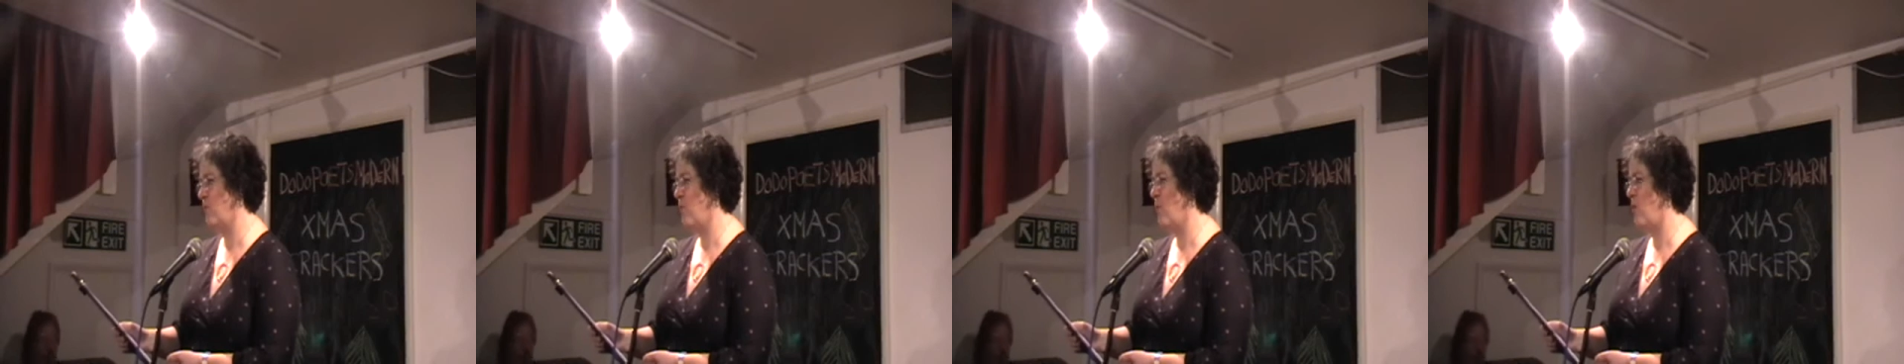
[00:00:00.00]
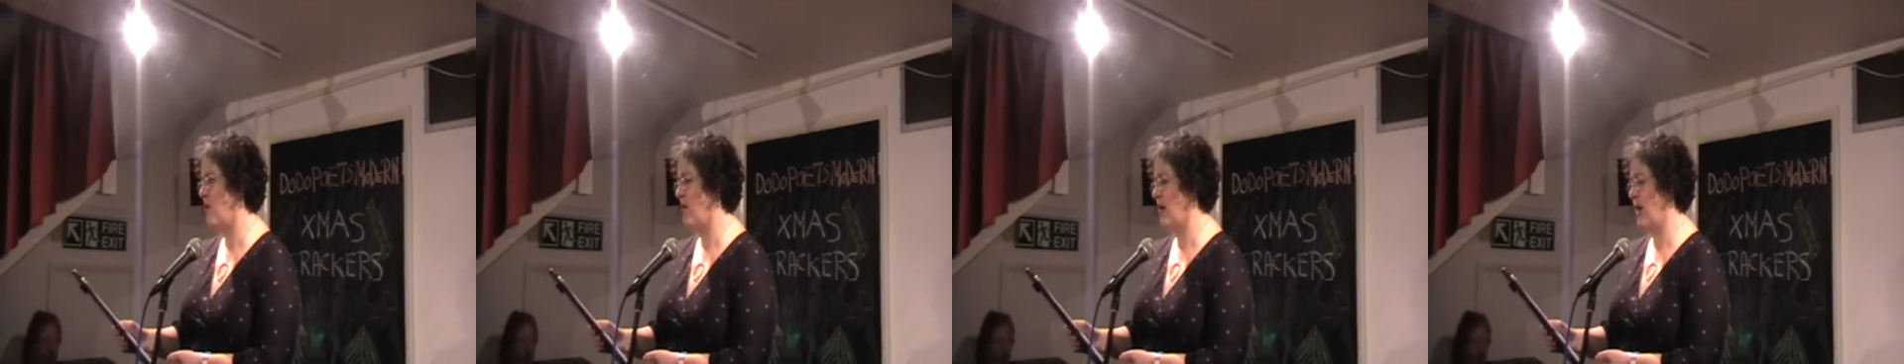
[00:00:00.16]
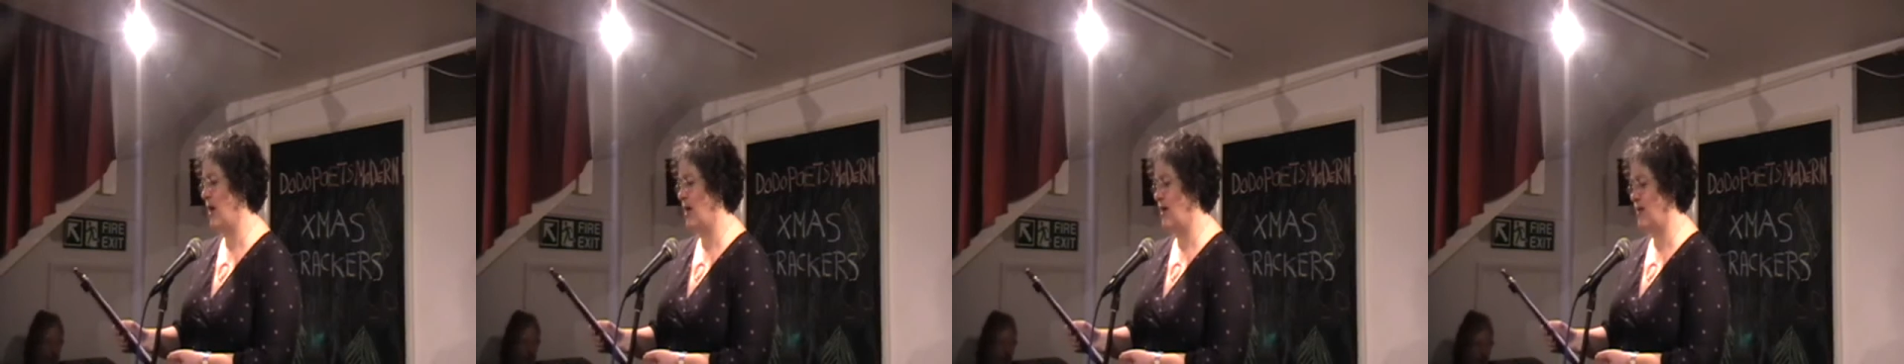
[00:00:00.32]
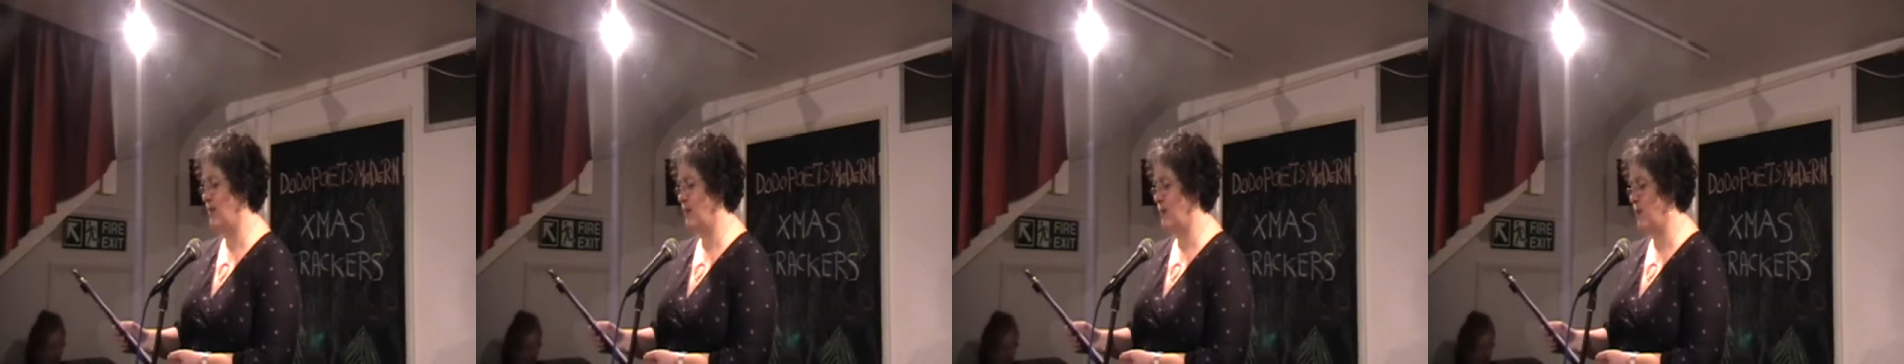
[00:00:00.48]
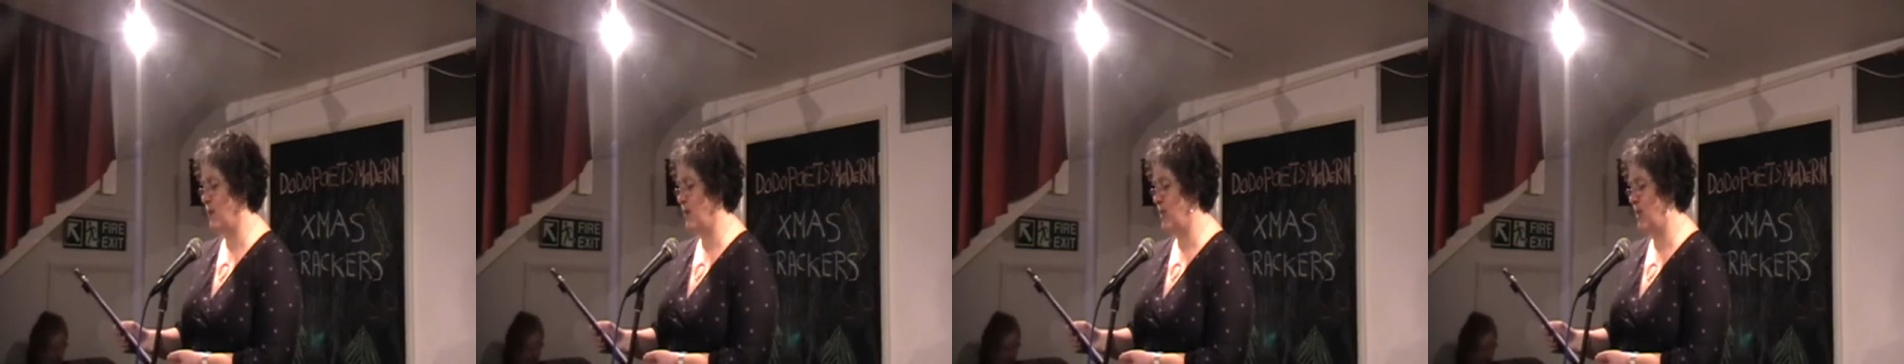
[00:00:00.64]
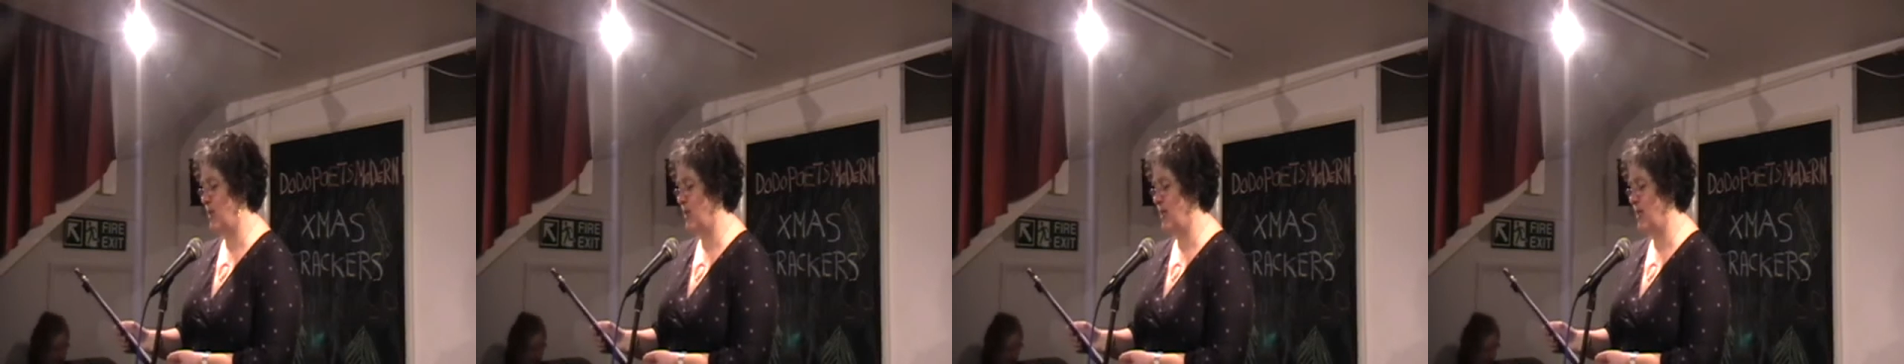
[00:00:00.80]
what lies
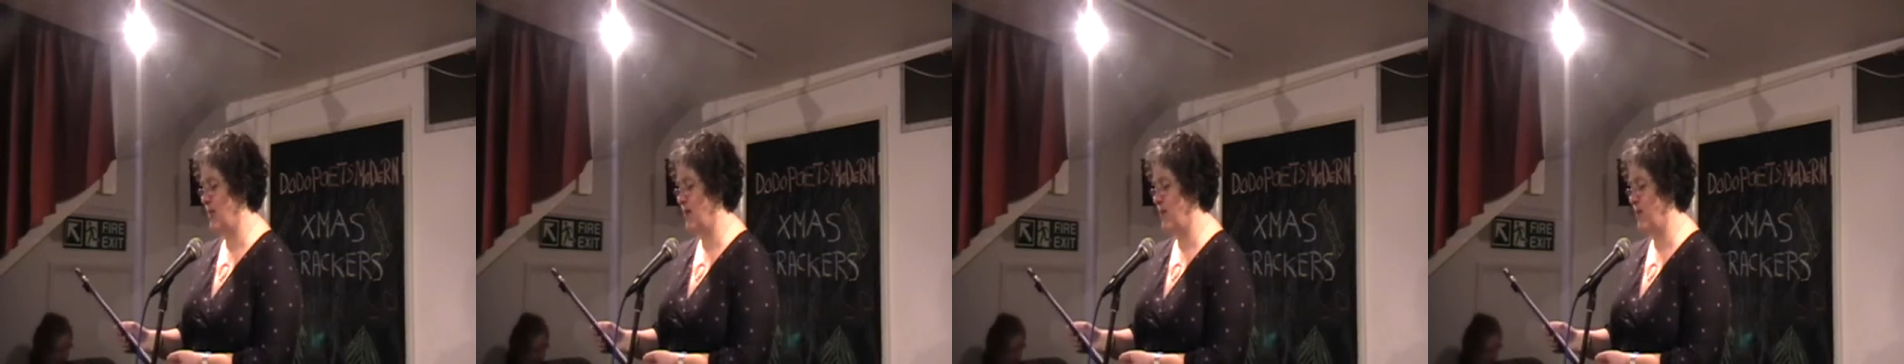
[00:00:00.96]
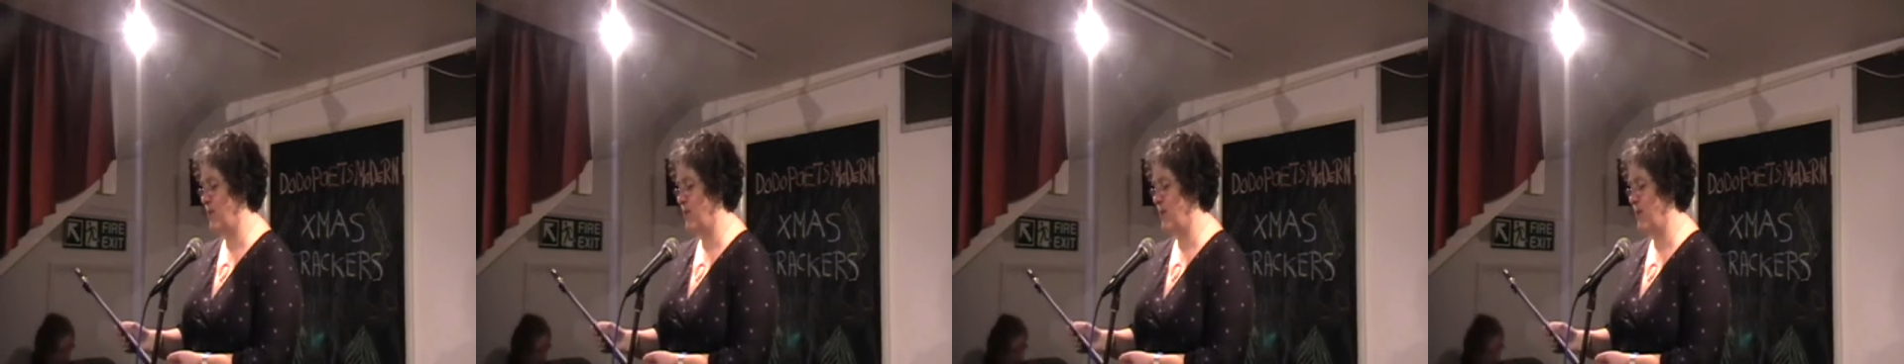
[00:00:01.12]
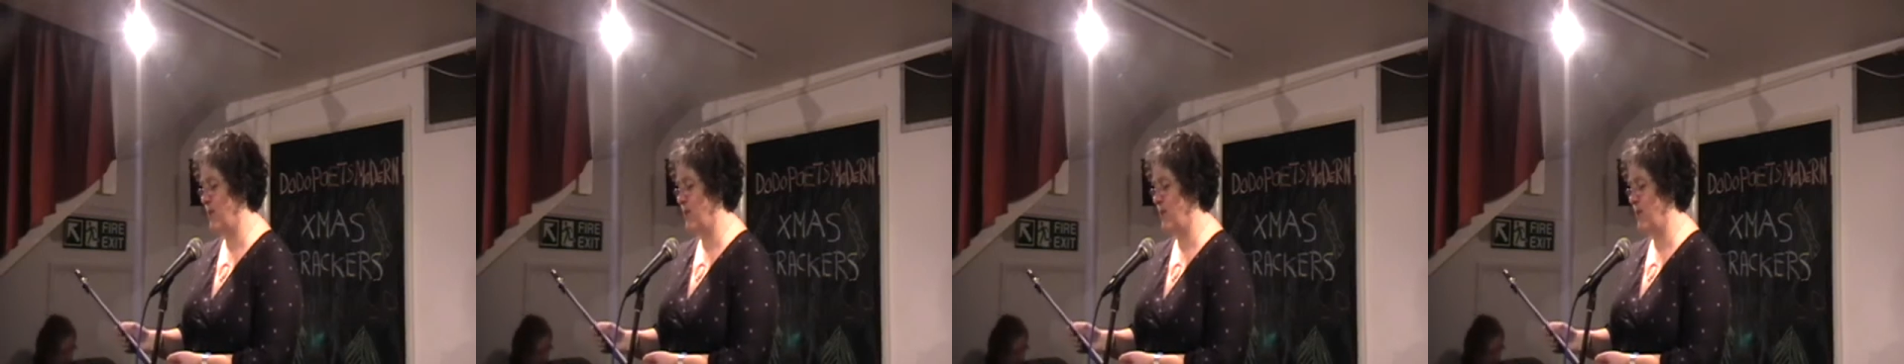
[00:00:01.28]
within.